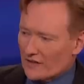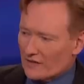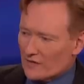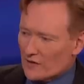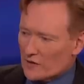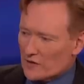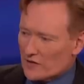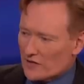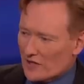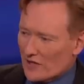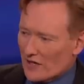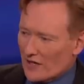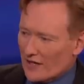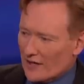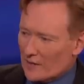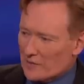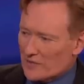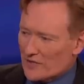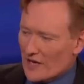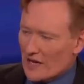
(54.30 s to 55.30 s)
of those
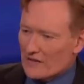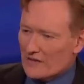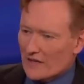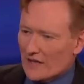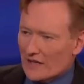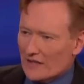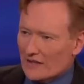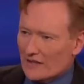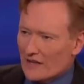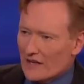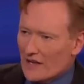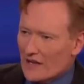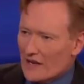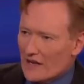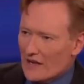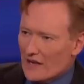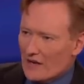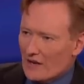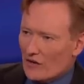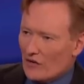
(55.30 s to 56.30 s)
times, and then
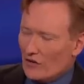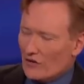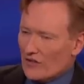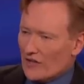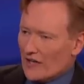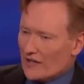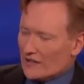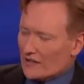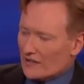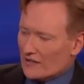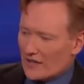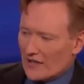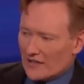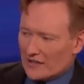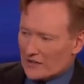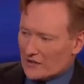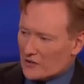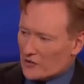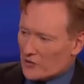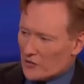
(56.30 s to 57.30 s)
all that
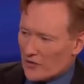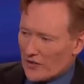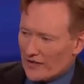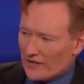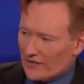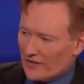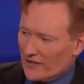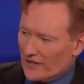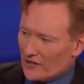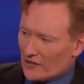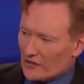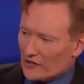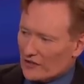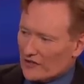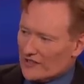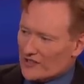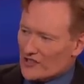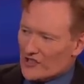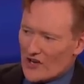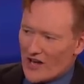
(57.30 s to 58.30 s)
that crazy
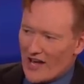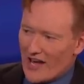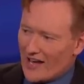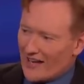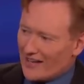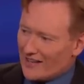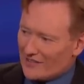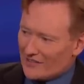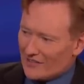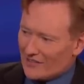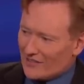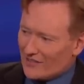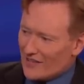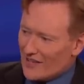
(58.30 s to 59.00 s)
early jazz.